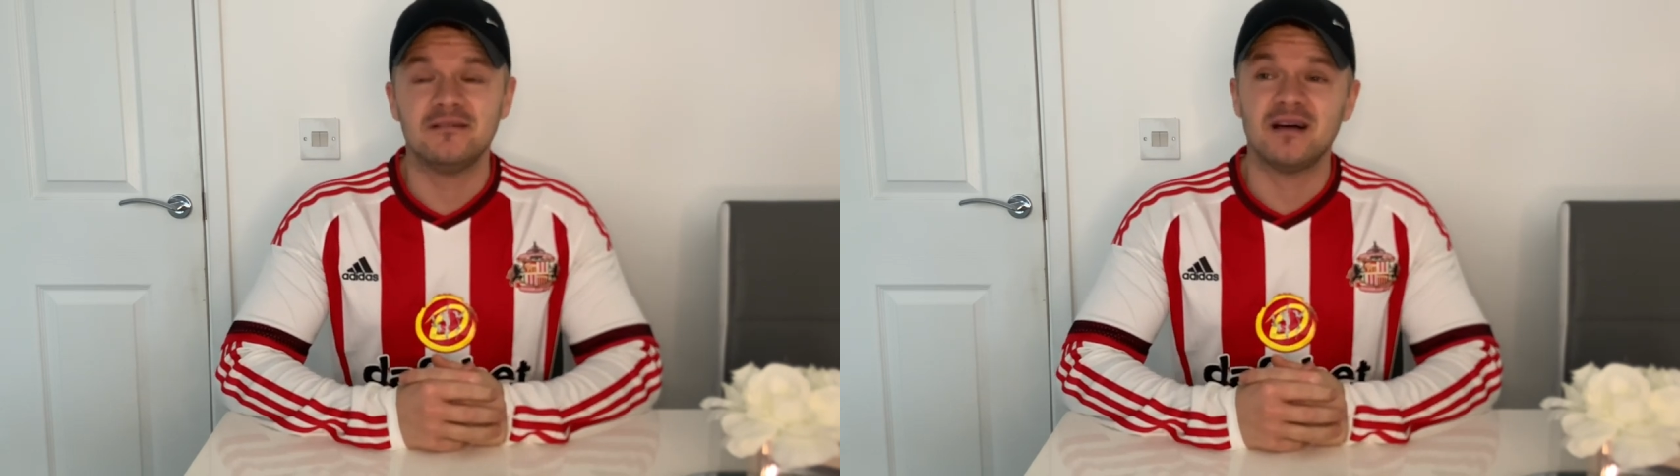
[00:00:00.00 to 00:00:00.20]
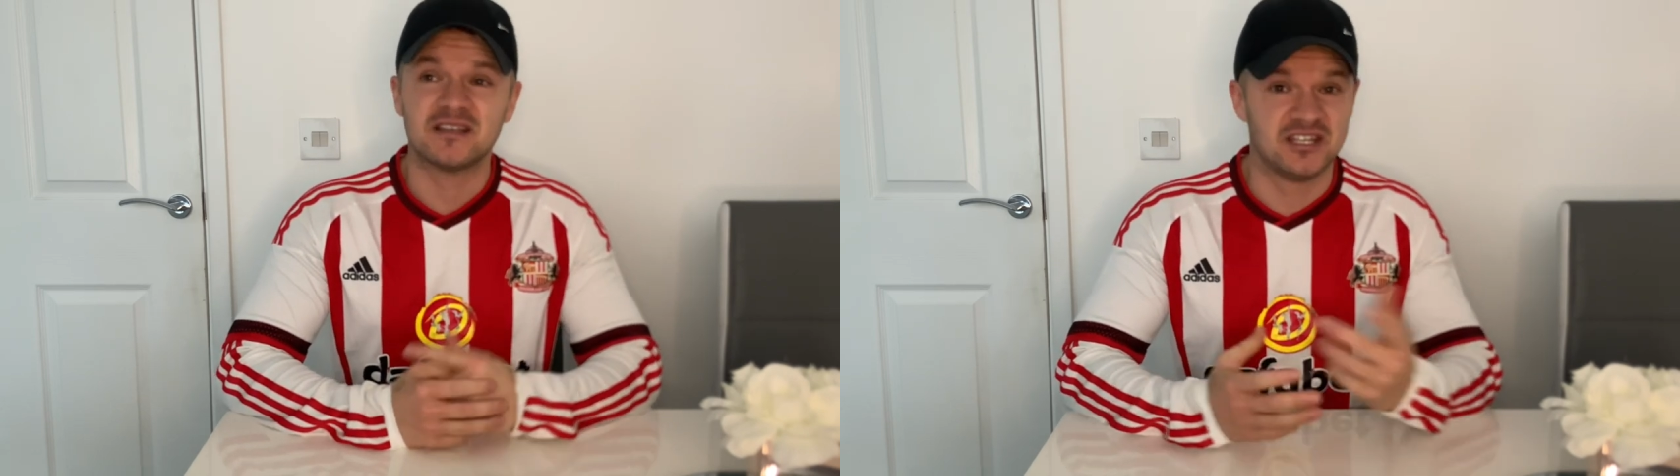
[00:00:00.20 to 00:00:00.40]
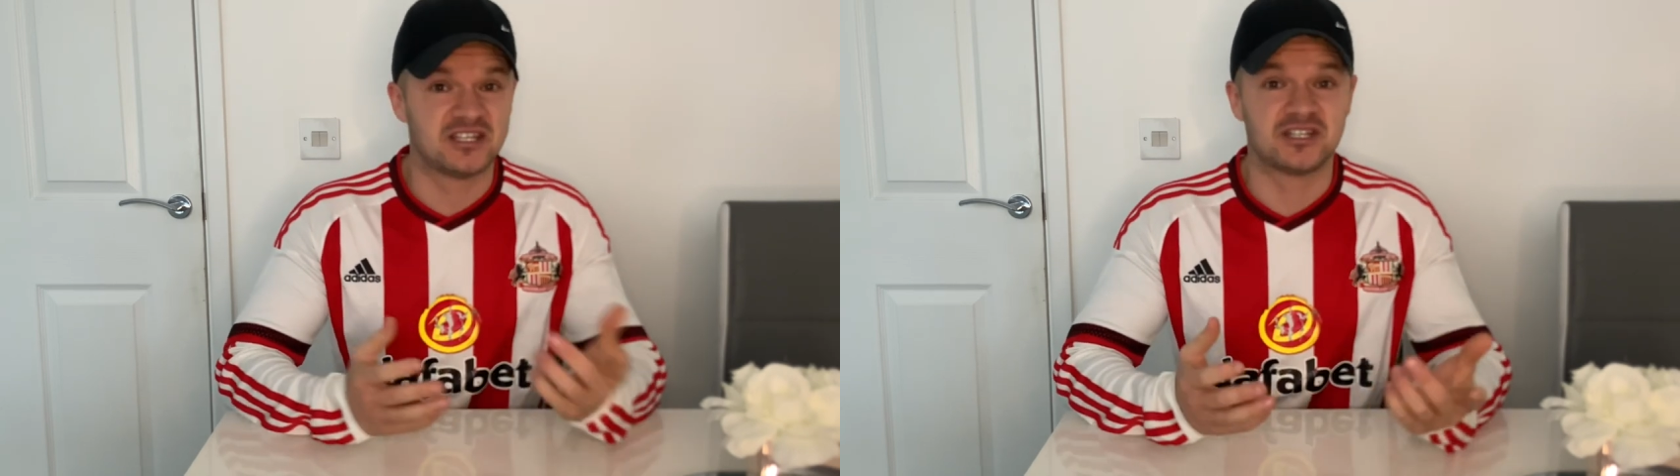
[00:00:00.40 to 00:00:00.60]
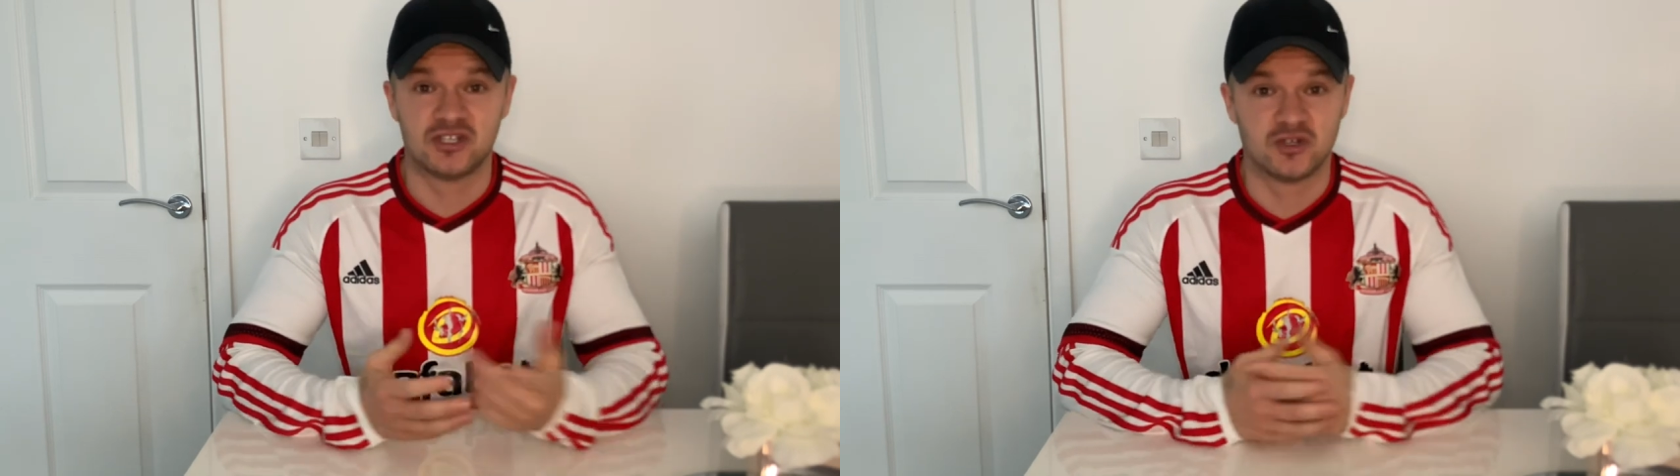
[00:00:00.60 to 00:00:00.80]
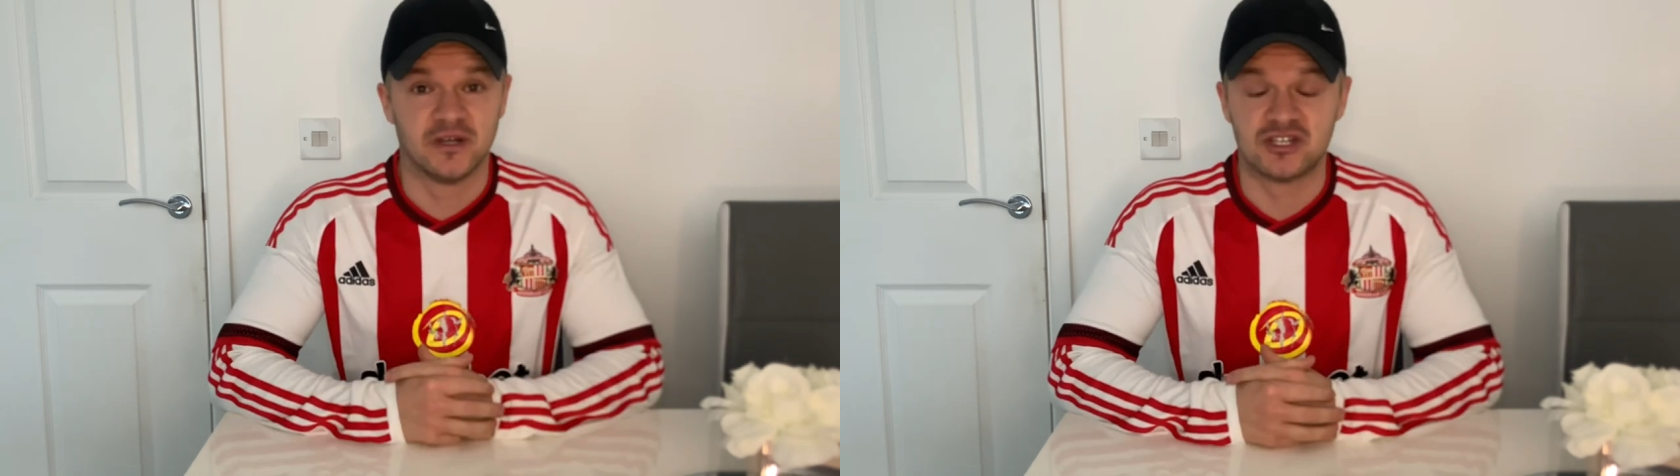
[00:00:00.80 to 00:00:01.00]
as this
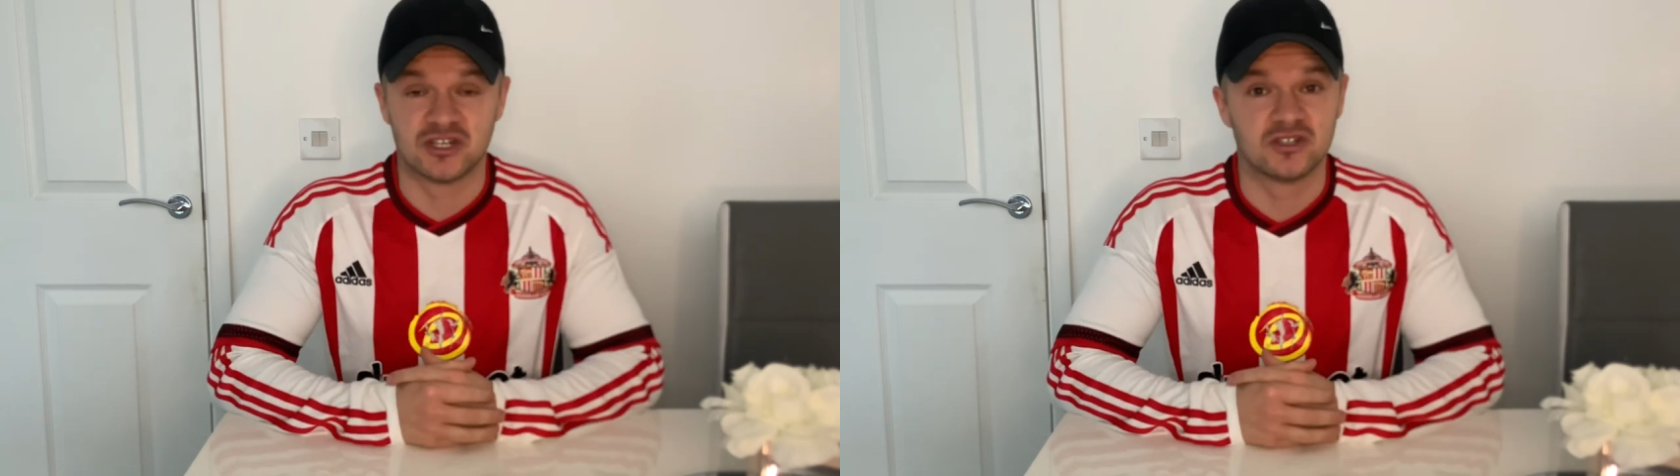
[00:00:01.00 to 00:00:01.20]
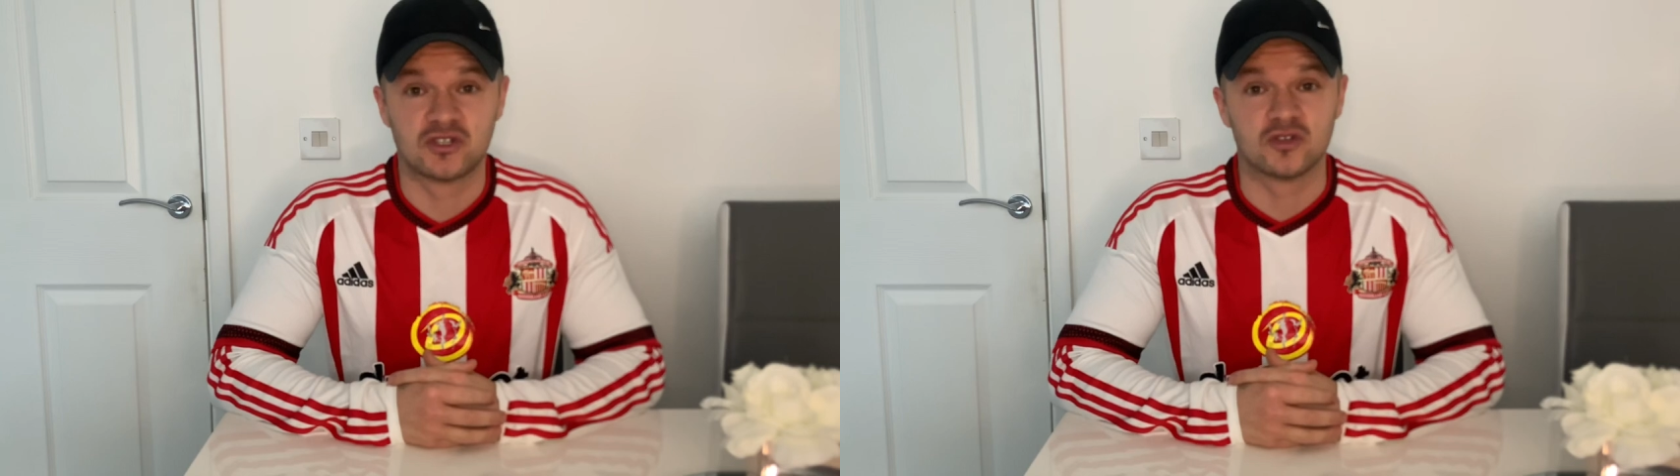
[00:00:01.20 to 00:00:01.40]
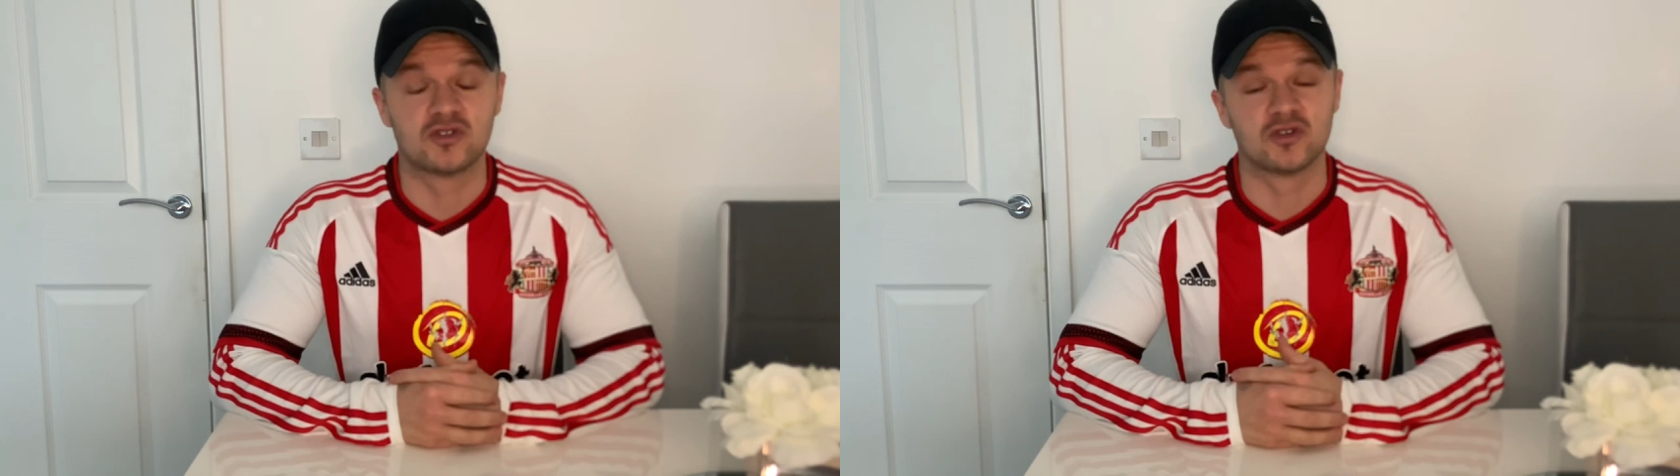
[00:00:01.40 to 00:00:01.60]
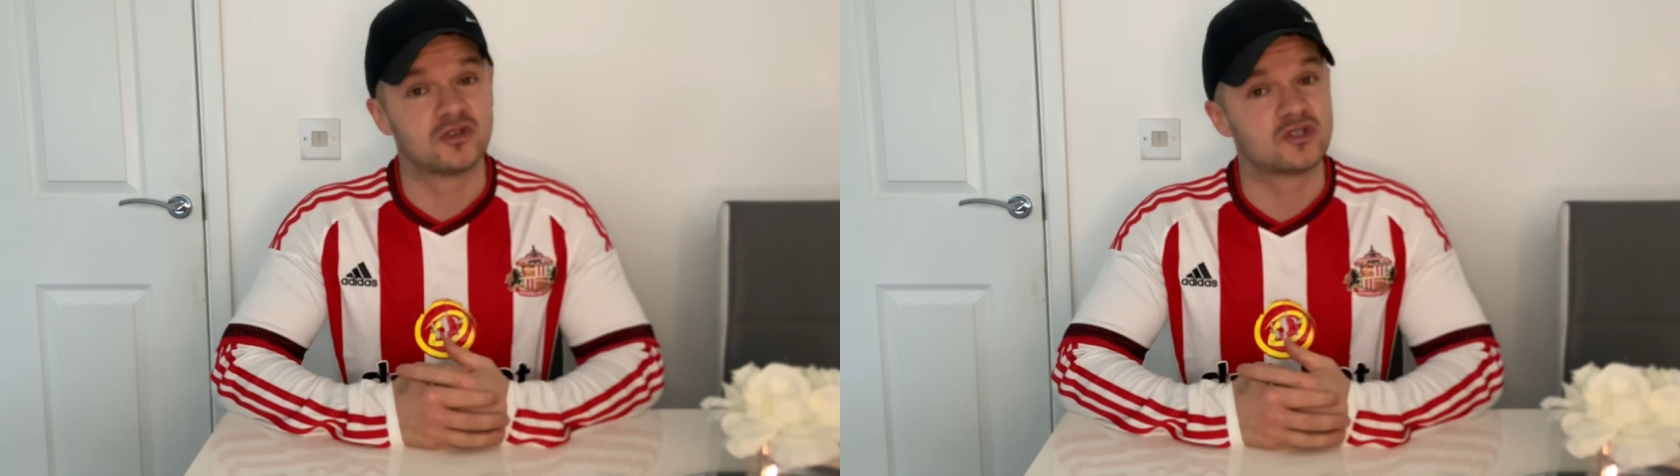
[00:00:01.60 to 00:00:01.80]
situation has got Sun